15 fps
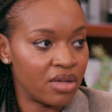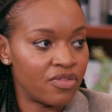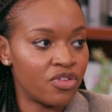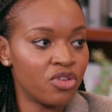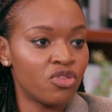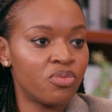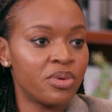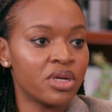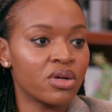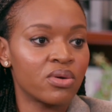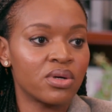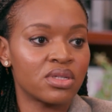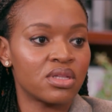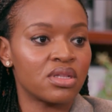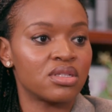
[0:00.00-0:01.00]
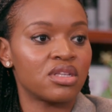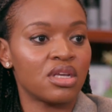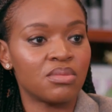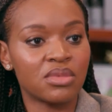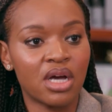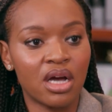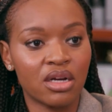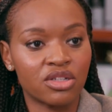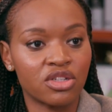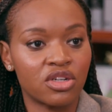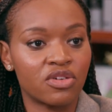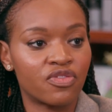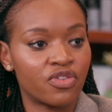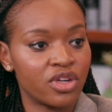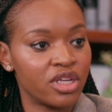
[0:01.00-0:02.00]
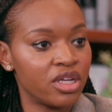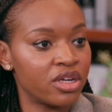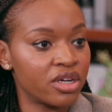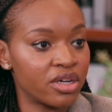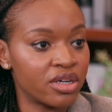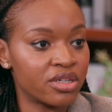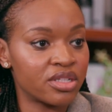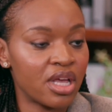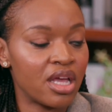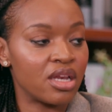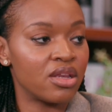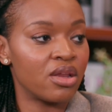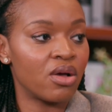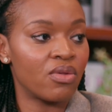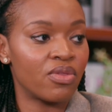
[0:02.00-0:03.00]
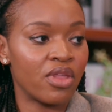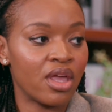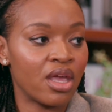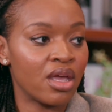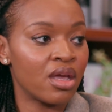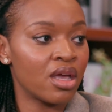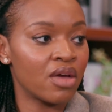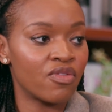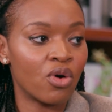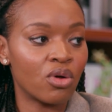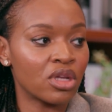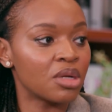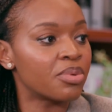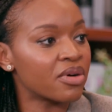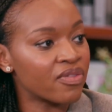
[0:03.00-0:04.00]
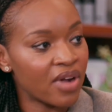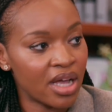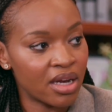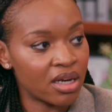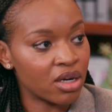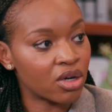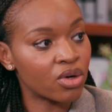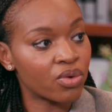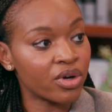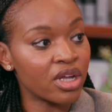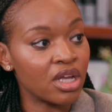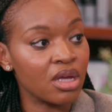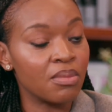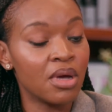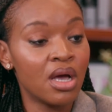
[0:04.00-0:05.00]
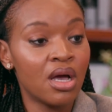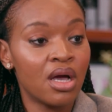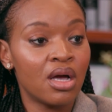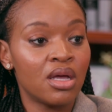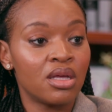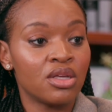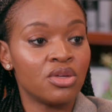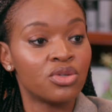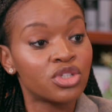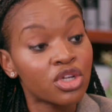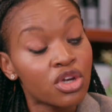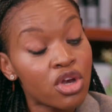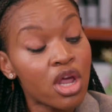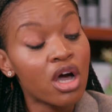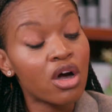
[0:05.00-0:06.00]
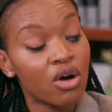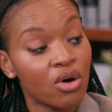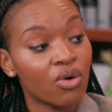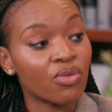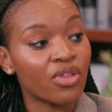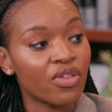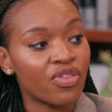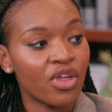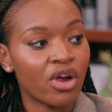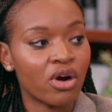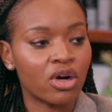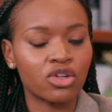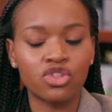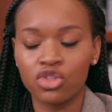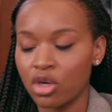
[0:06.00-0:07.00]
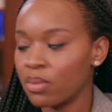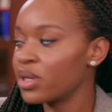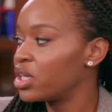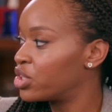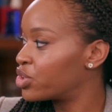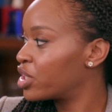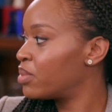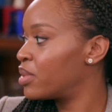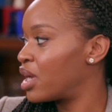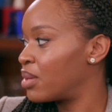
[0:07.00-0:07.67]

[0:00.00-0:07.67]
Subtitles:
If you've been going to the same doctor for years and they have only provided a cream, you should know that there are so many treatment